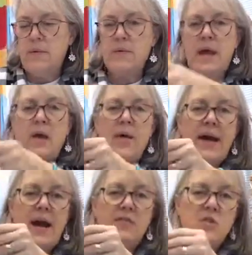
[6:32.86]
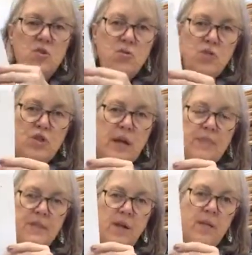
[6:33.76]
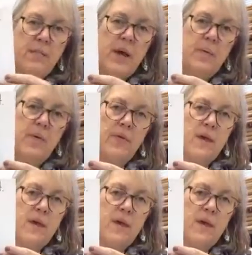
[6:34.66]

Now I have 2 shapes on the paper,